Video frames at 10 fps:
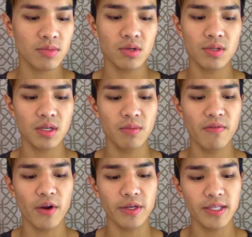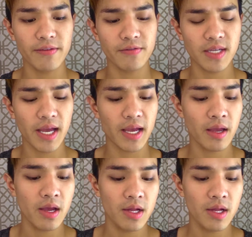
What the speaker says: so it's going to be very lifting.